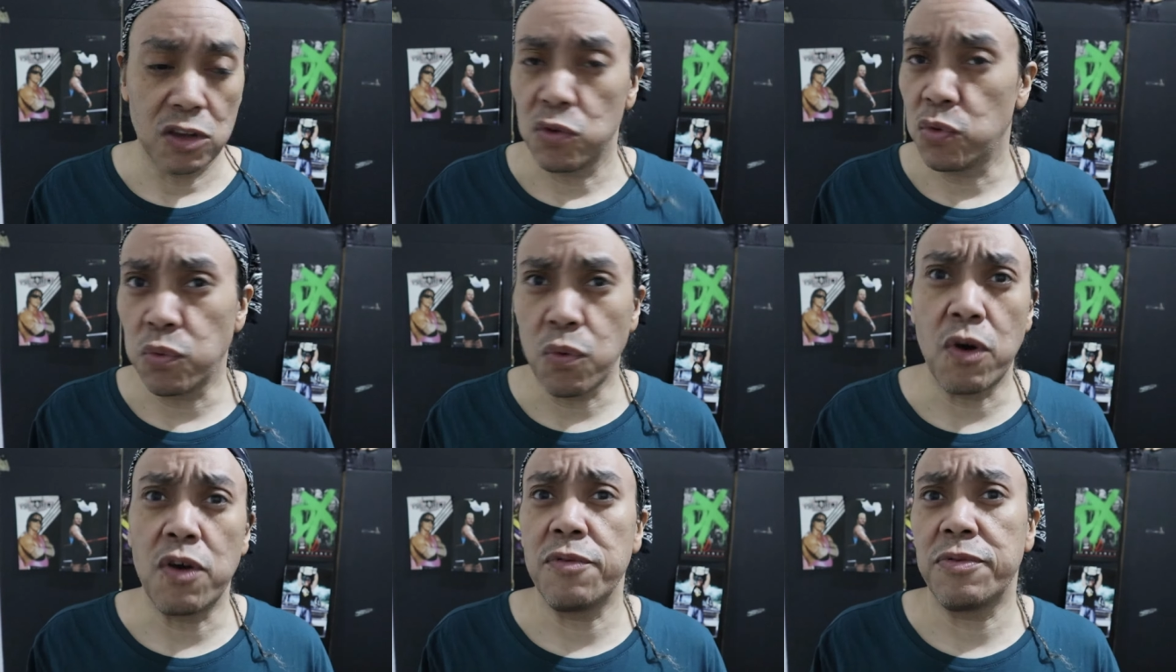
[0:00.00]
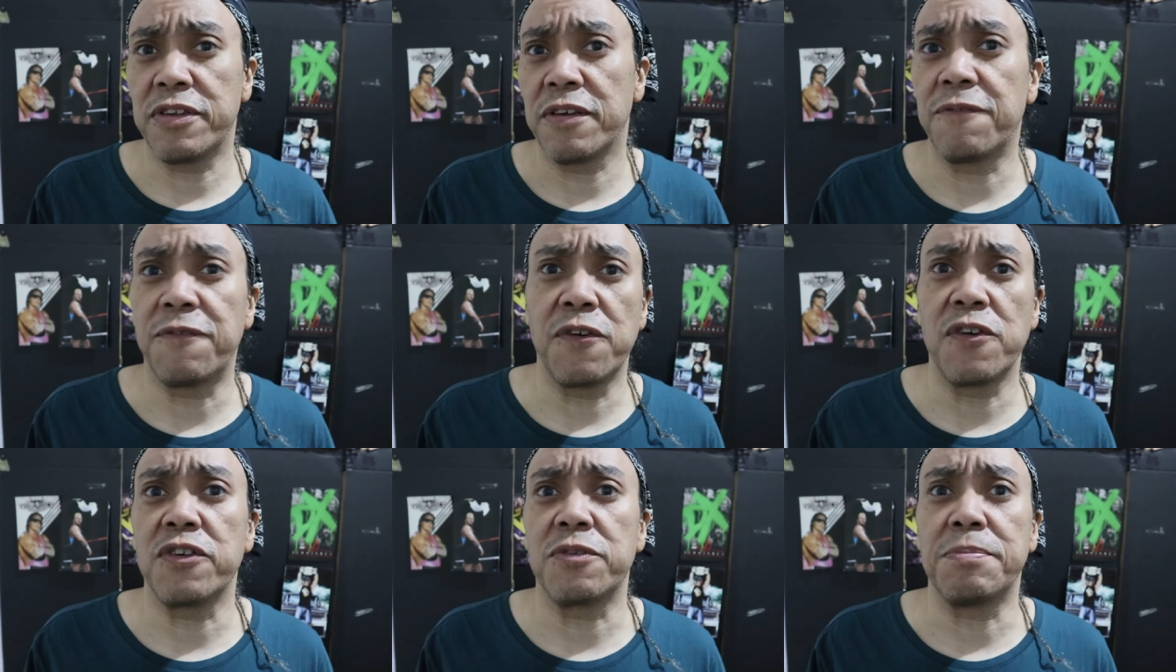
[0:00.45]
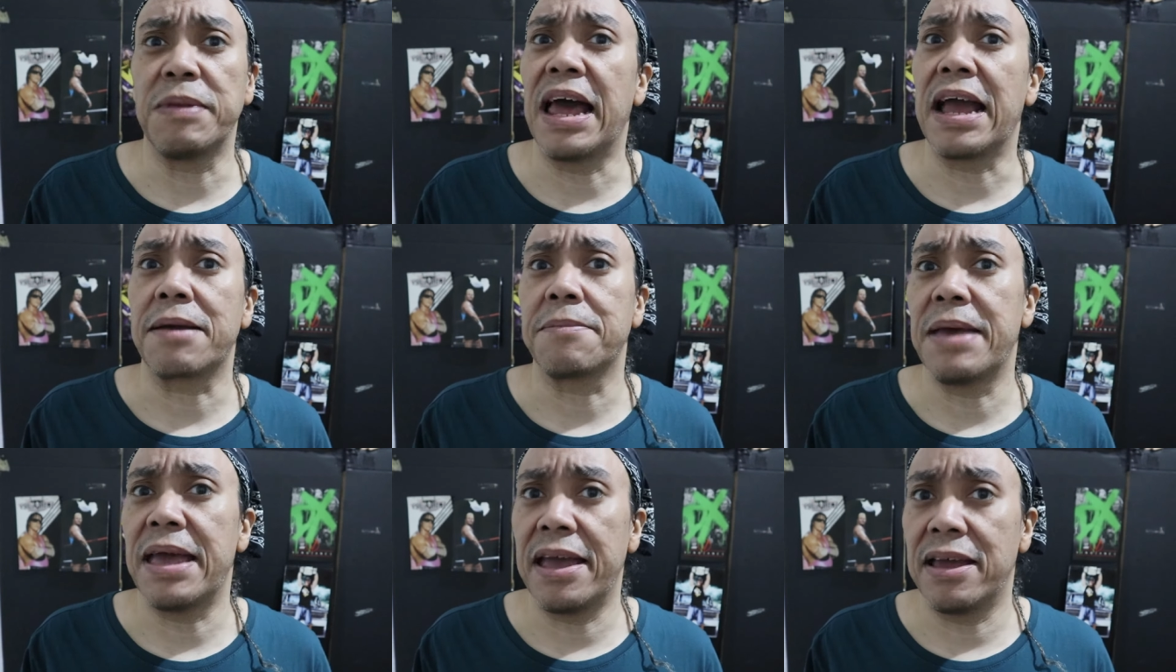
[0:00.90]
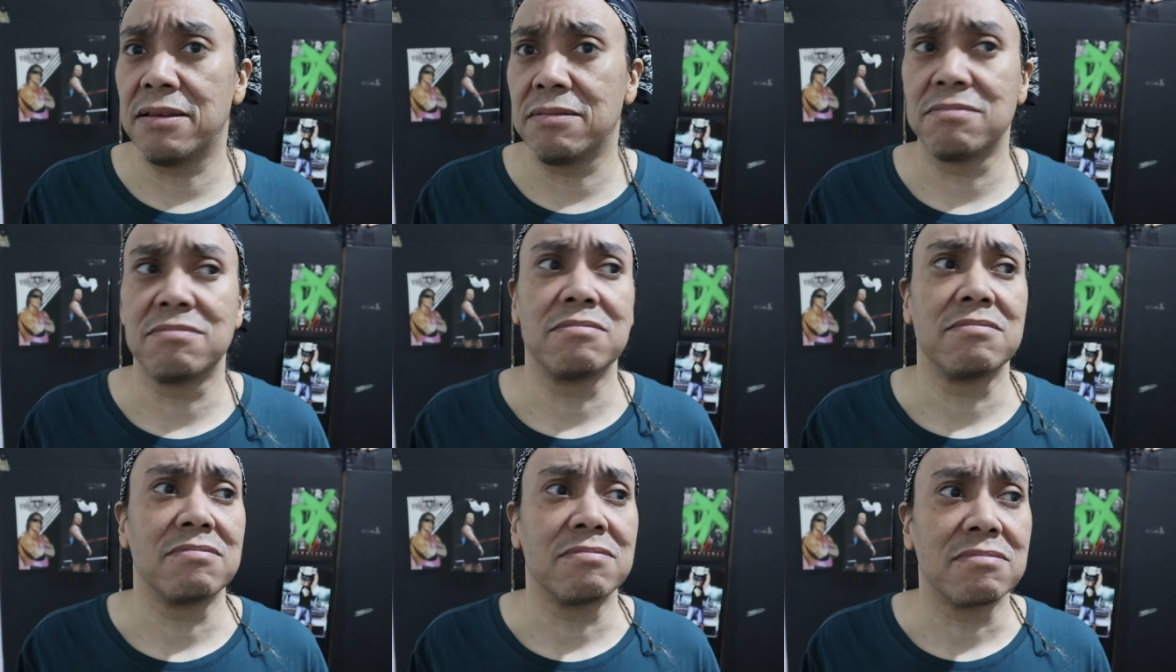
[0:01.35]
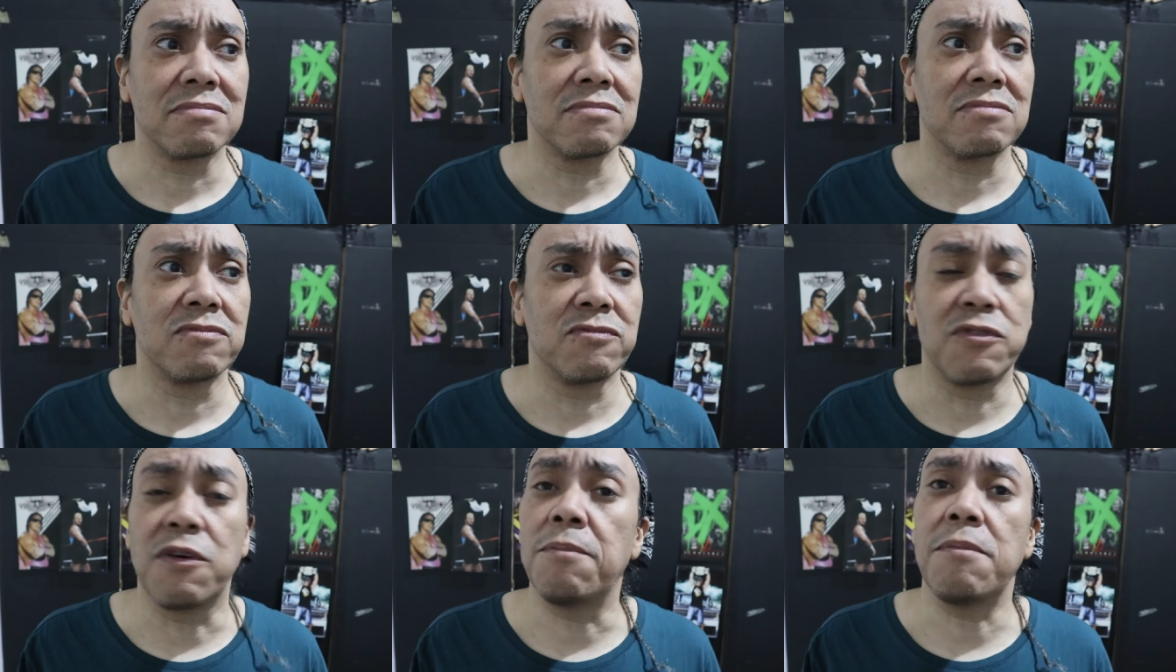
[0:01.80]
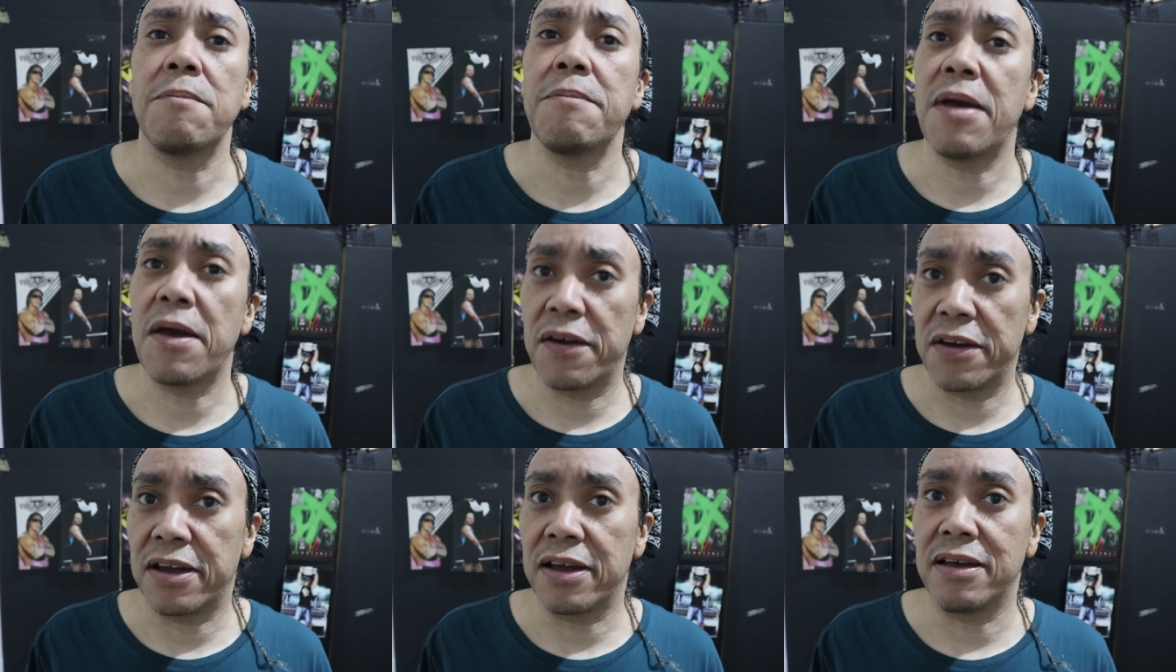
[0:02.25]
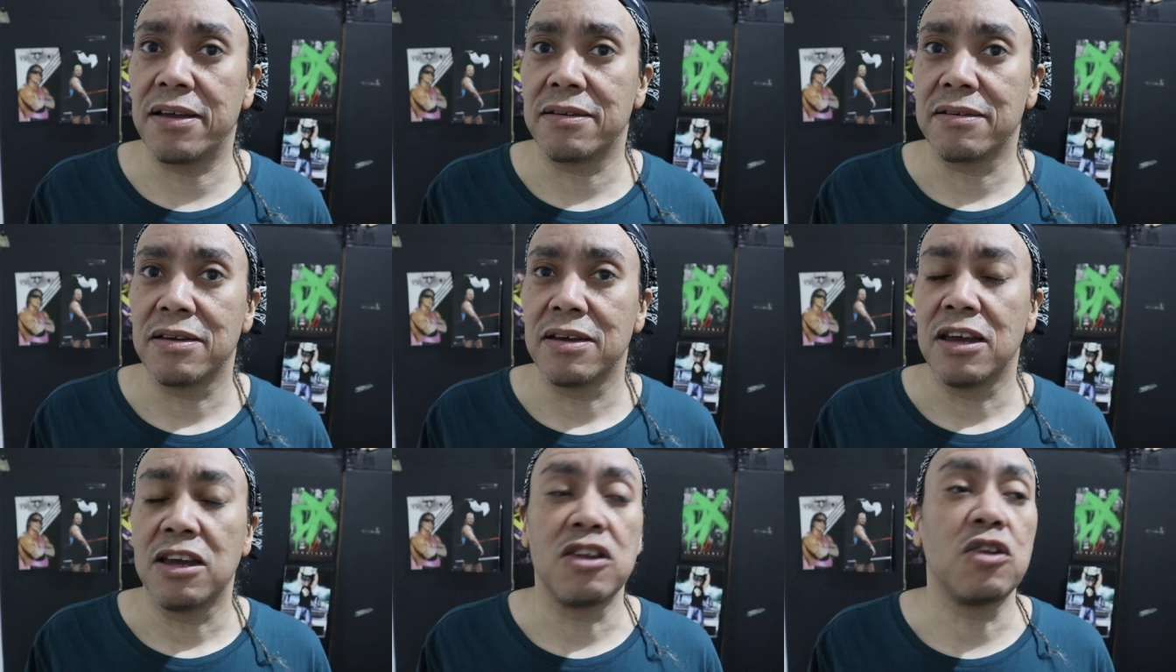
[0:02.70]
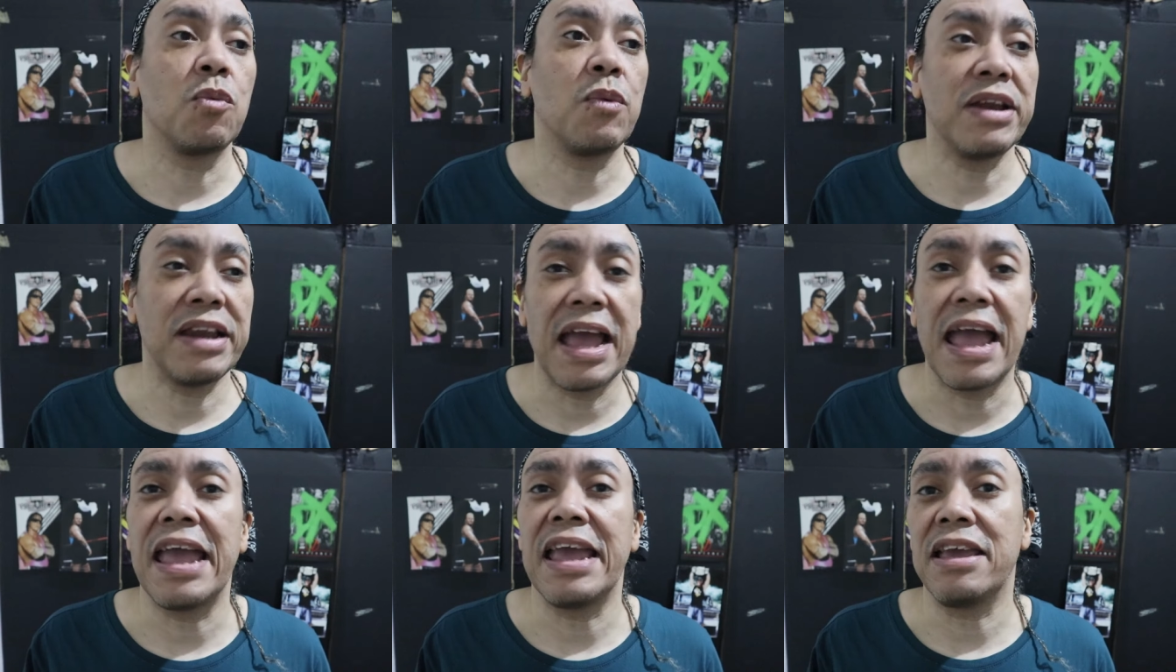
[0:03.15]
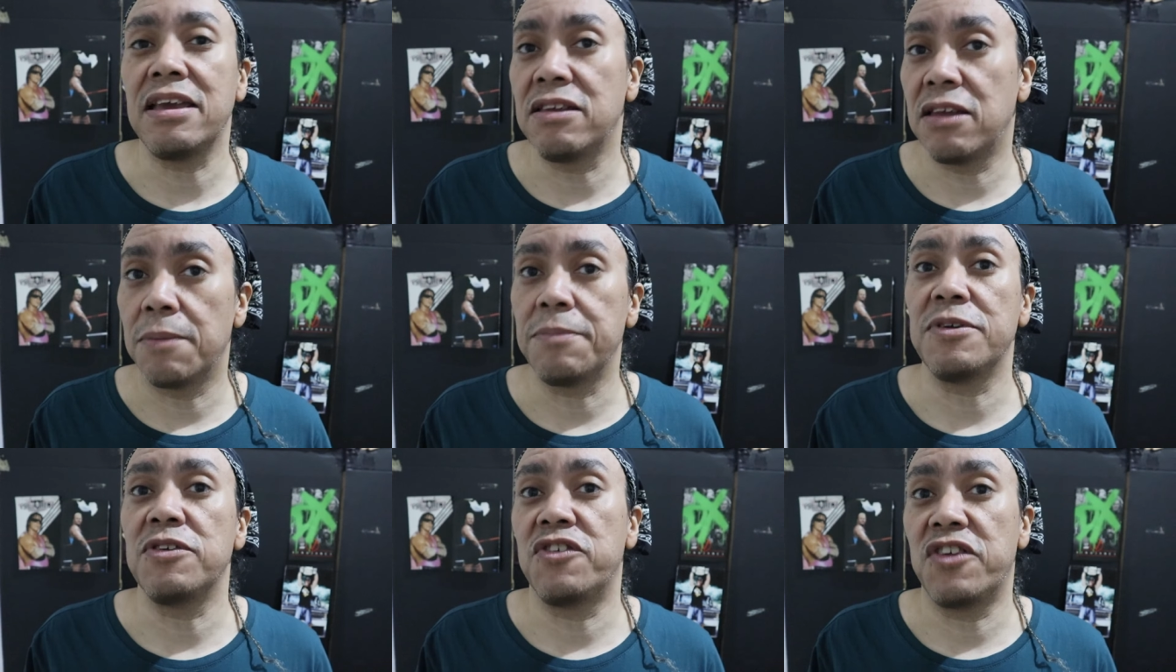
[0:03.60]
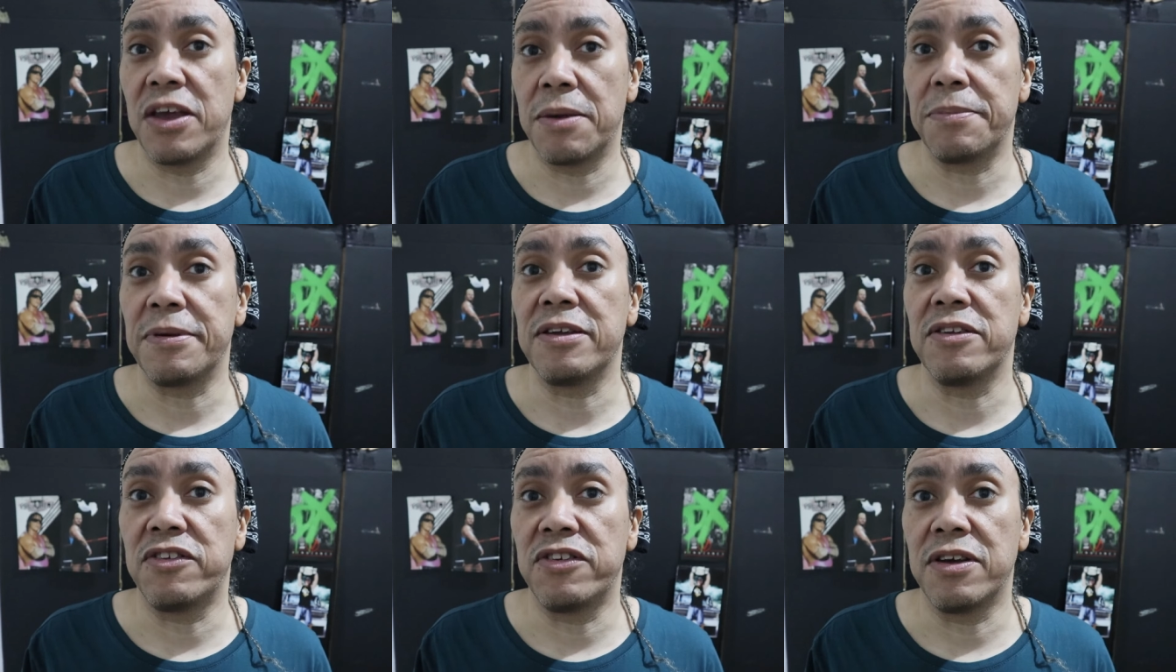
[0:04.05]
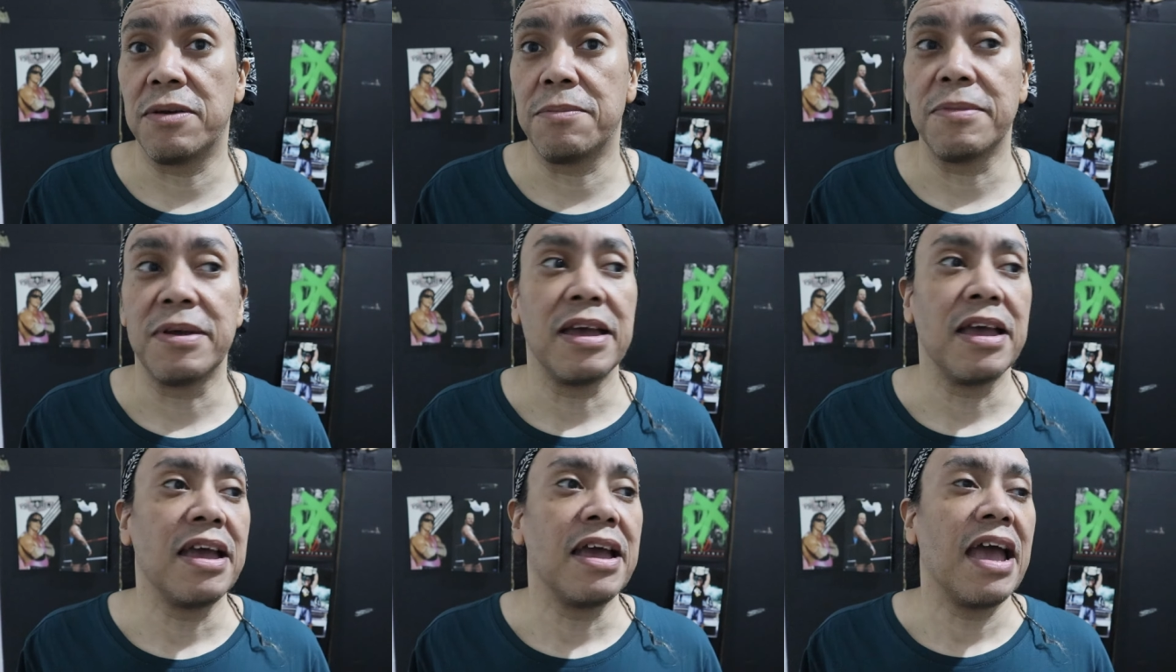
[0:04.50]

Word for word: Swerve's the first black man from America to win the AEW championship